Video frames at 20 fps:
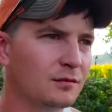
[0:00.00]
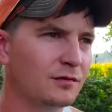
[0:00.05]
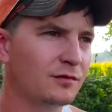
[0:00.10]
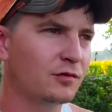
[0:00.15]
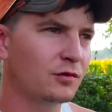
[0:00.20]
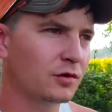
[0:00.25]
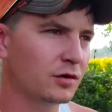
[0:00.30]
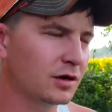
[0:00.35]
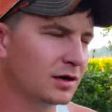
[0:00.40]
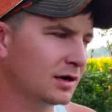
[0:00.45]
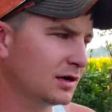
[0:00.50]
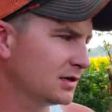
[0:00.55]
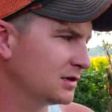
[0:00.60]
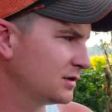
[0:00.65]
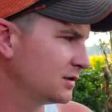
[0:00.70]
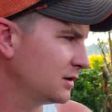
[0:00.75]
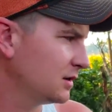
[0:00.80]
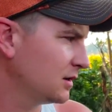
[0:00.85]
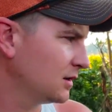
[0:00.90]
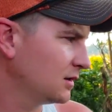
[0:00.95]
before it
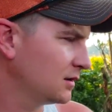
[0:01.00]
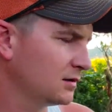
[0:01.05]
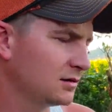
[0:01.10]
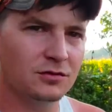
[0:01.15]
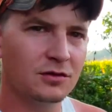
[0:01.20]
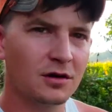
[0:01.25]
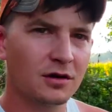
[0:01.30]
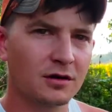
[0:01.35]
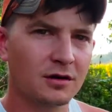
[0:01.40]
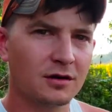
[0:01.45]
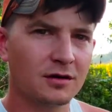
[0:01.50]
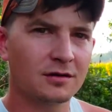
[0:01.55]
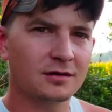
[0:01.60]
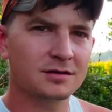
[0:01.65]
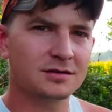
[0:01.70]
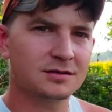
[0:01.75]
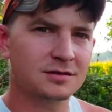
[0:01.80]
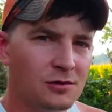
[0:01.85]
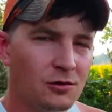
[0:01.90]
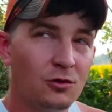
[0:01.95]
gets uh, dark on
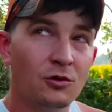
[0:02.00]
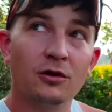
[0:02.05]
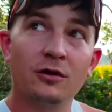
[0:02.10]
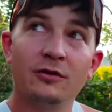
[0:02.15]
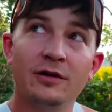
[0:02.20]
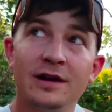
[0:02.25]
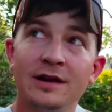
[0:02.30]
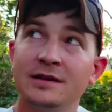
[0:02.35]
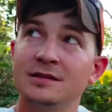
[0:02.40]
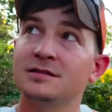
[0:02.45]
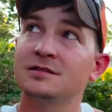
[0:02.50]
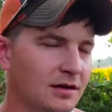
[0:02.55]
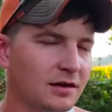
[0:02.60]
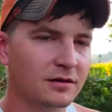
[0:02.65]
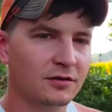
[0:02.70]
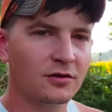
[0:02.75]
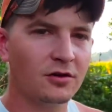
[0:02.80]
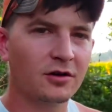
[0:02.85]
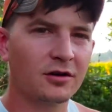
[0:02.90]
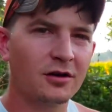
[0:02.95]
us. Or it rains. kind
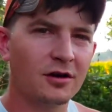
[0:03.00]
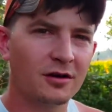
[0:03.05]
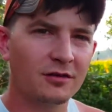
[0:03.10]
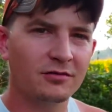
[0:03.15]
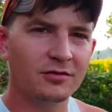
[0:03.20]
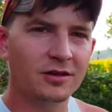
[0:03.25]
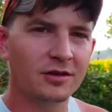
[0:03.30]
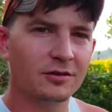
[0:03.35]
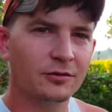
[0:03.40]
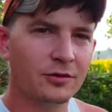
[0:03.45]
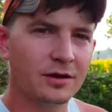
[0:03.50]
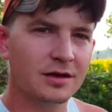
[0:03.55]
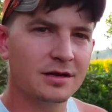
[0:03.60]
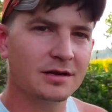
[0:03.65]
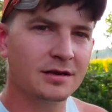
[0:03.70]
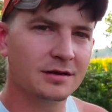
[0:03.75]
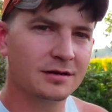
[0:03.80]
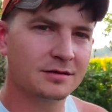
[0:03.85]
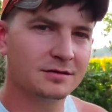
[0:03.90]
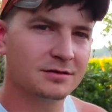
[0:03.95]
of dark off the other way.
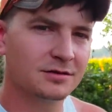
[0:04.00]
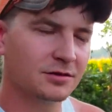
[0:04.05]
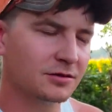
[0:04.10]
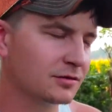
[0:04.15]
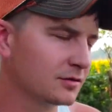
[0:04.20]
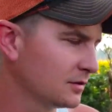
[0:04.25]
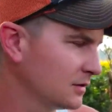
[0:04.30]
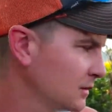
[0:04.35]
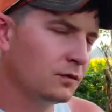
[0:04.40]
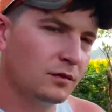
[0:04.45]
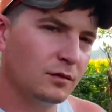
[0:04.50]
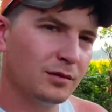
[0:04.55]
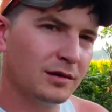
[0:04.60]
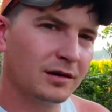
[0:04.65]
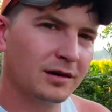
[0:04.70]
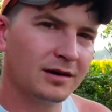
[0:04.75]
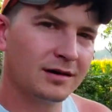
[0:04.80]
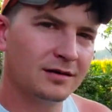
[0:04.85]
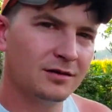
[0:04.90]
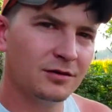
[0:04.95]
So we
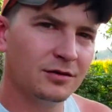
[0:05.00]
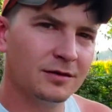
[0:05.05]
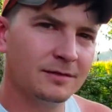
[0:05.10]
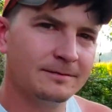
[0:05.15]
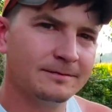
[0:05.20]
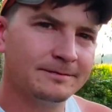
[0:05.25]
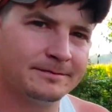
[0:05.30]
better get to it.